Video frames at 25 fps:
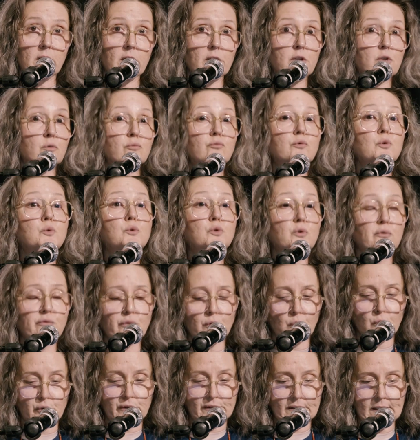are the root
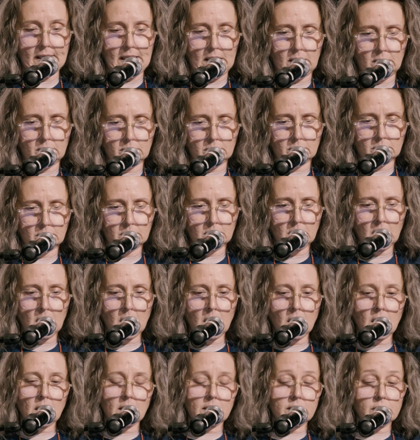of all sin.
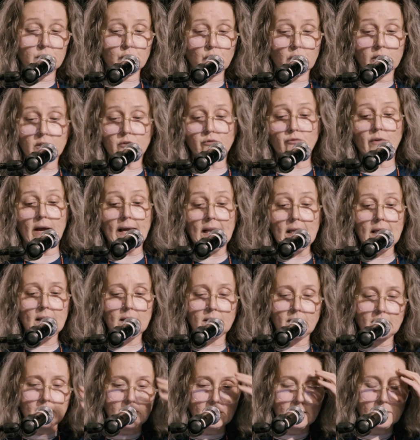And they started
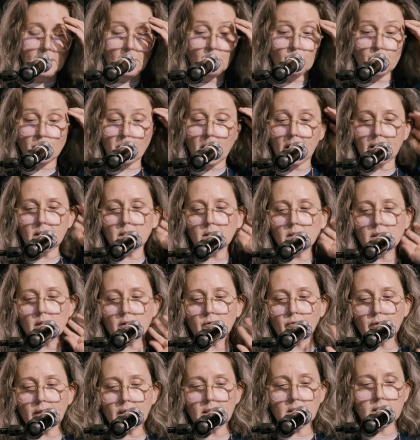writing things that reminded
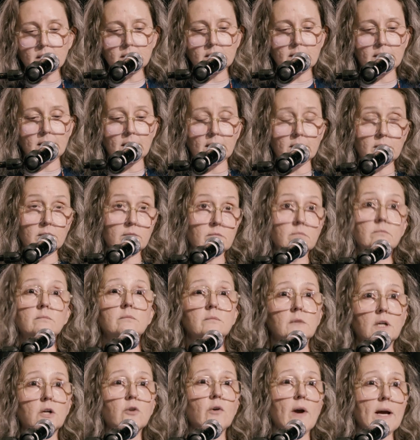their readers that
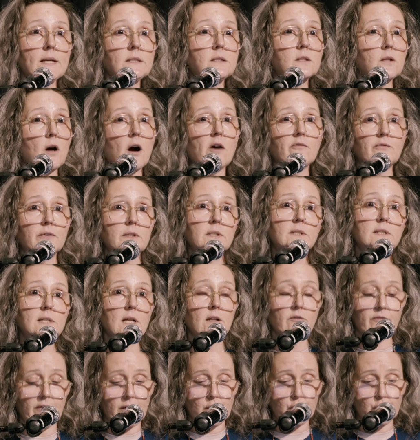Christ offered
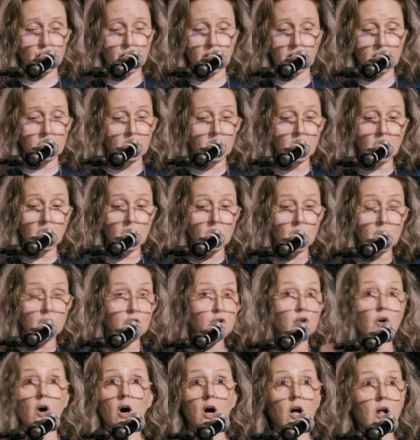salvation
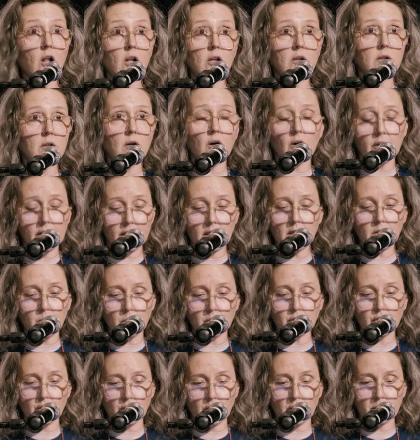to all on
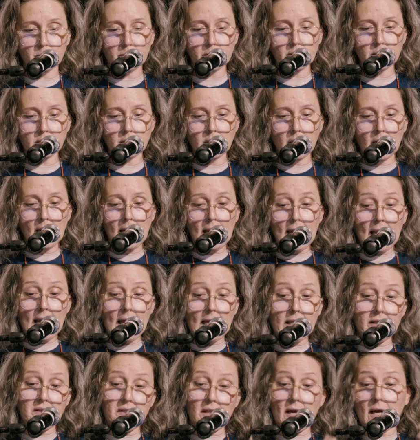equal terms,
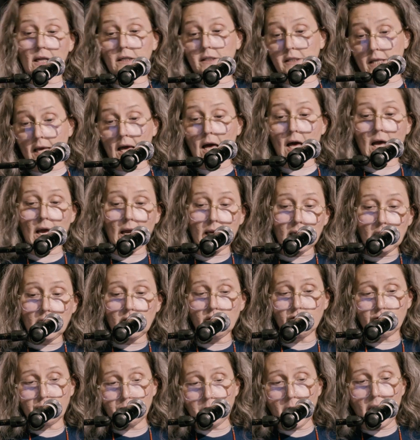and that, yeah,
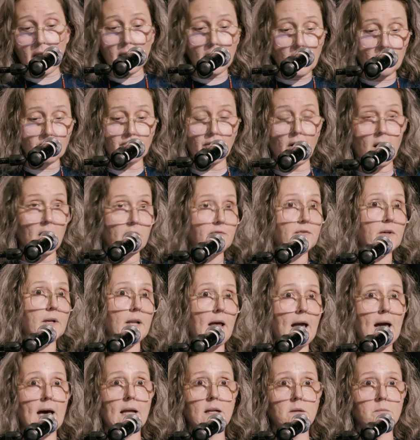Eve may have
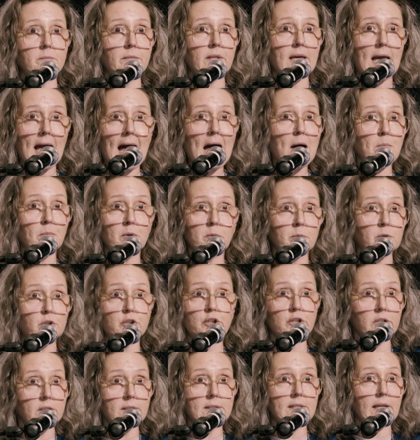offered Adam the apple, but
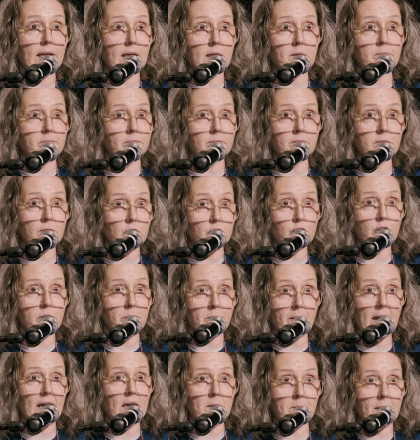you
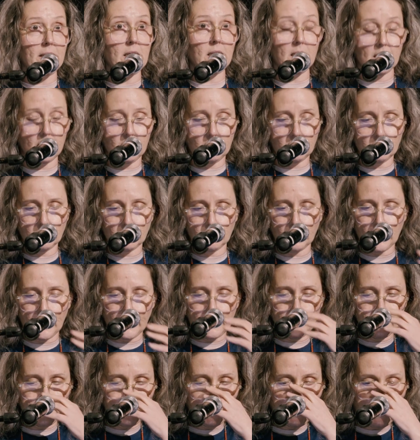shouldn't make him eat it,
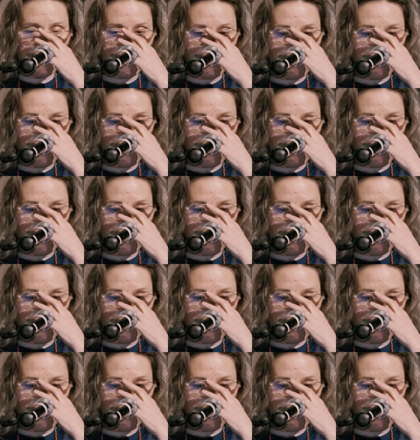right?